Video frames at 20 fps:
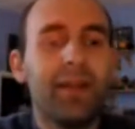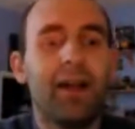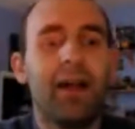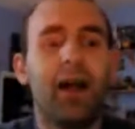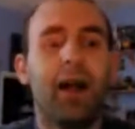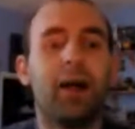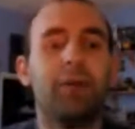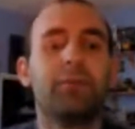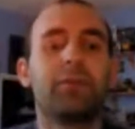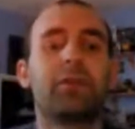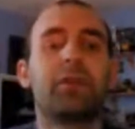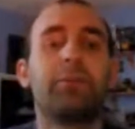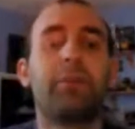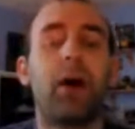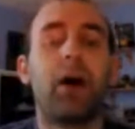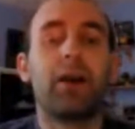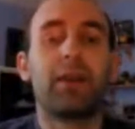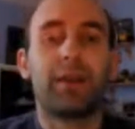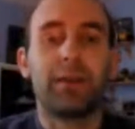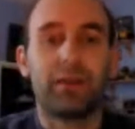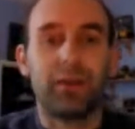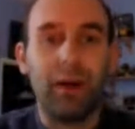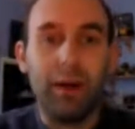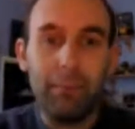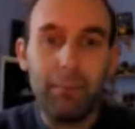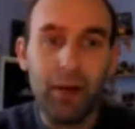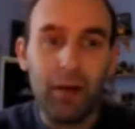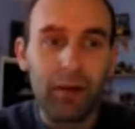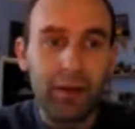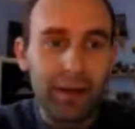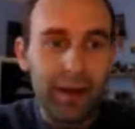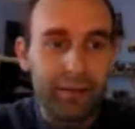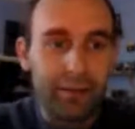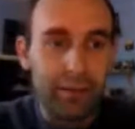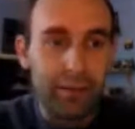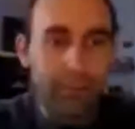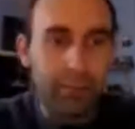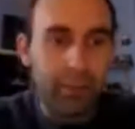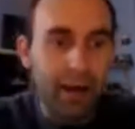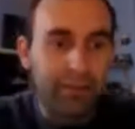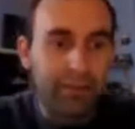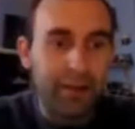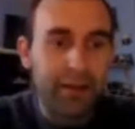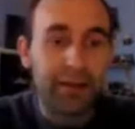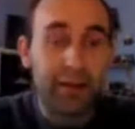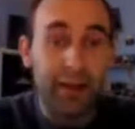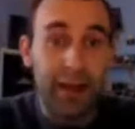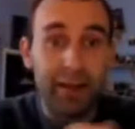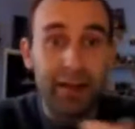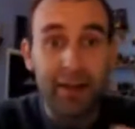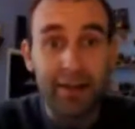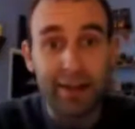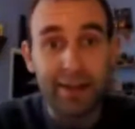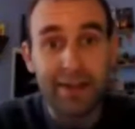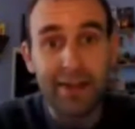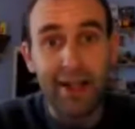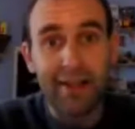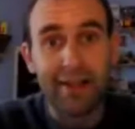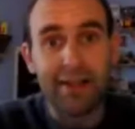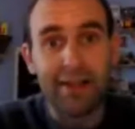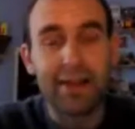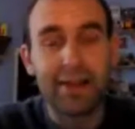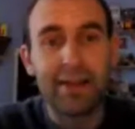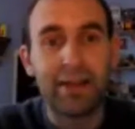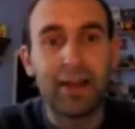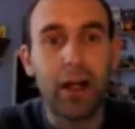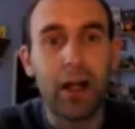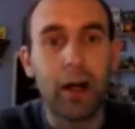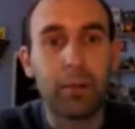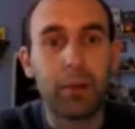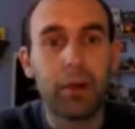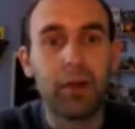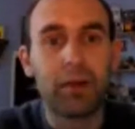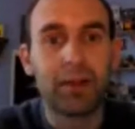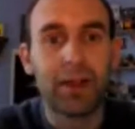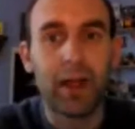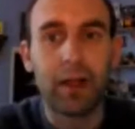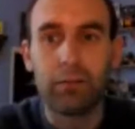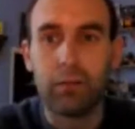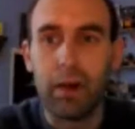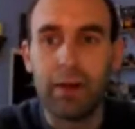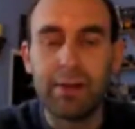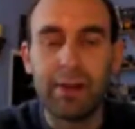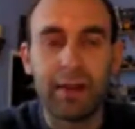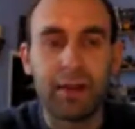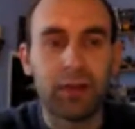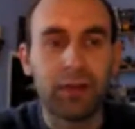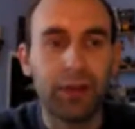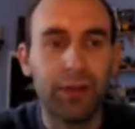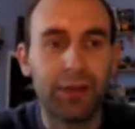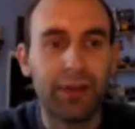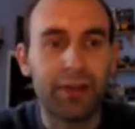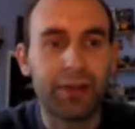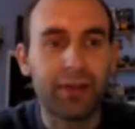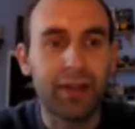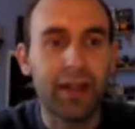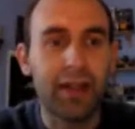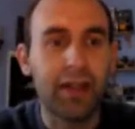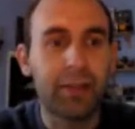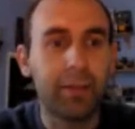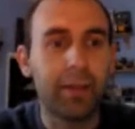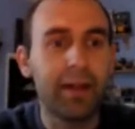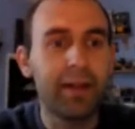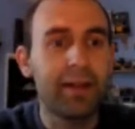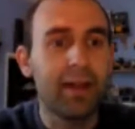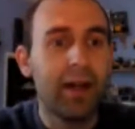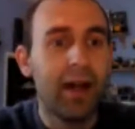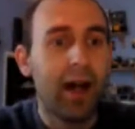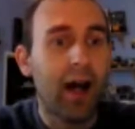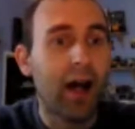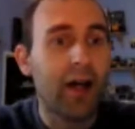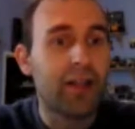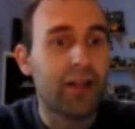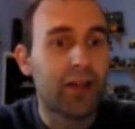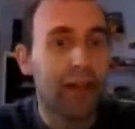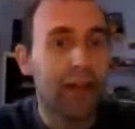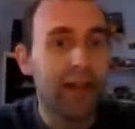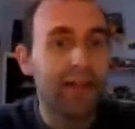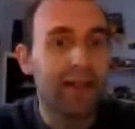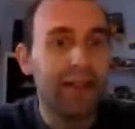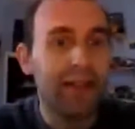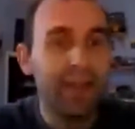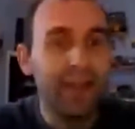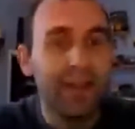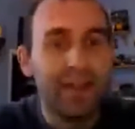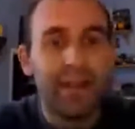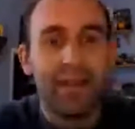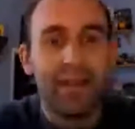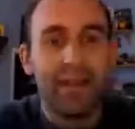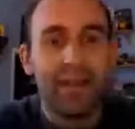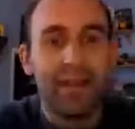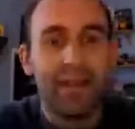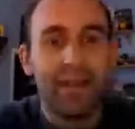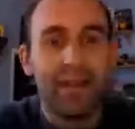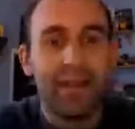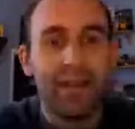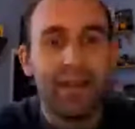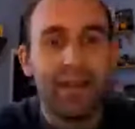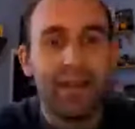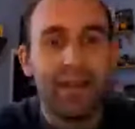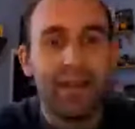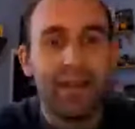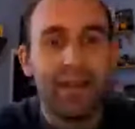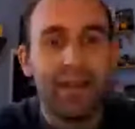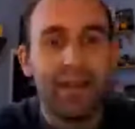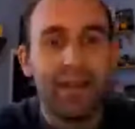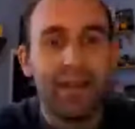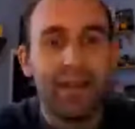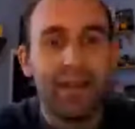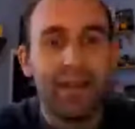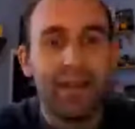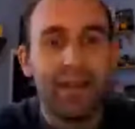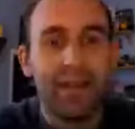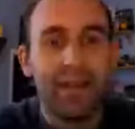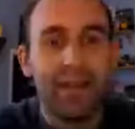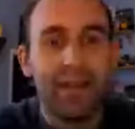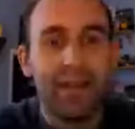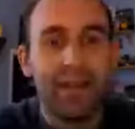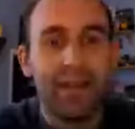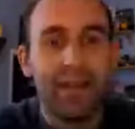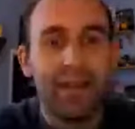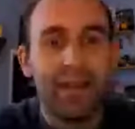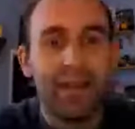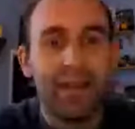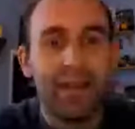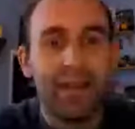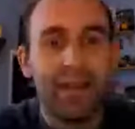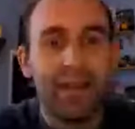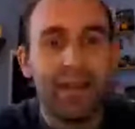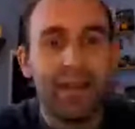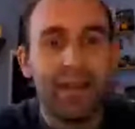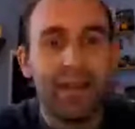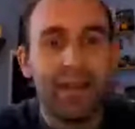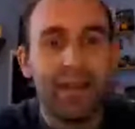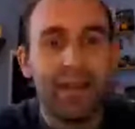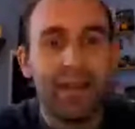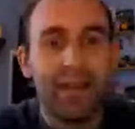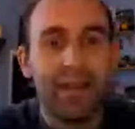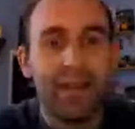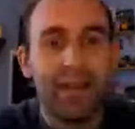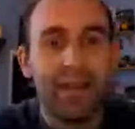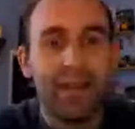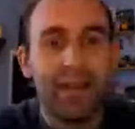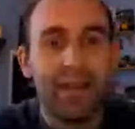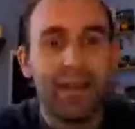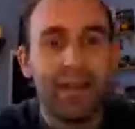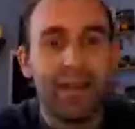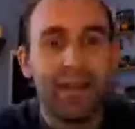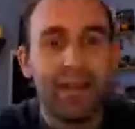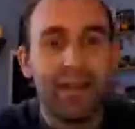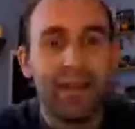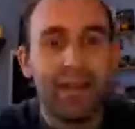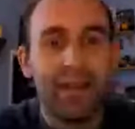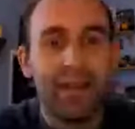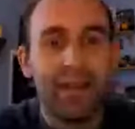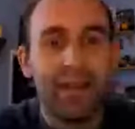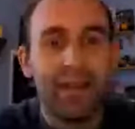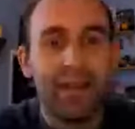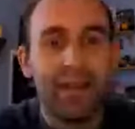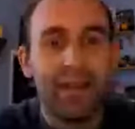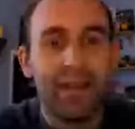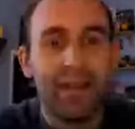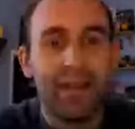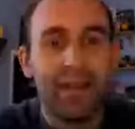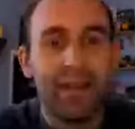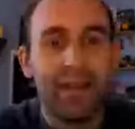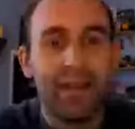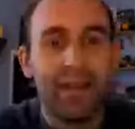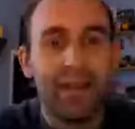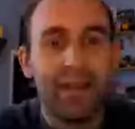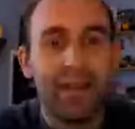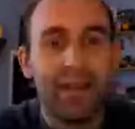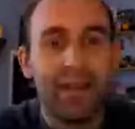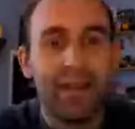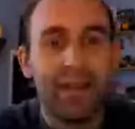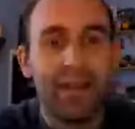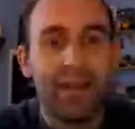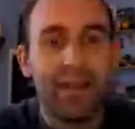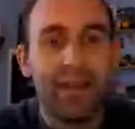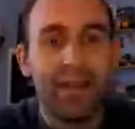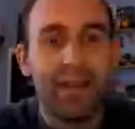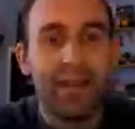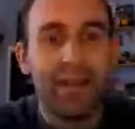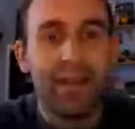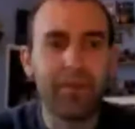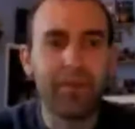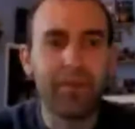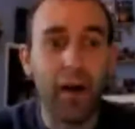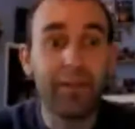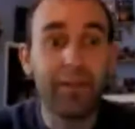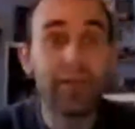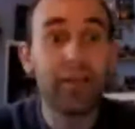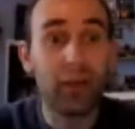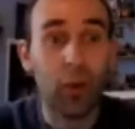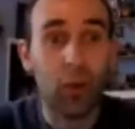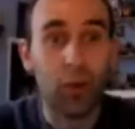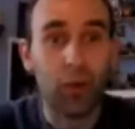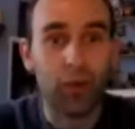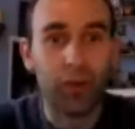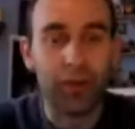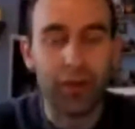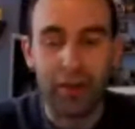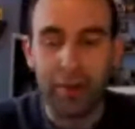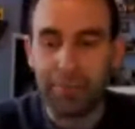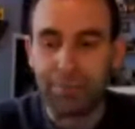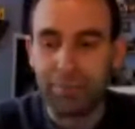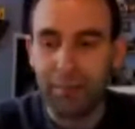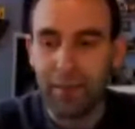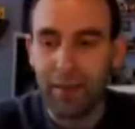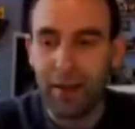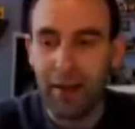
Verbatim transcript: Um, to buy some sort of milk and that for breakfast. And there's a Saturday's car boot sale right next door to Sainsbury's. Hi, Tracy. And so I had a look round. It was a little bit drizzly sort of thing. Um, there was five stalls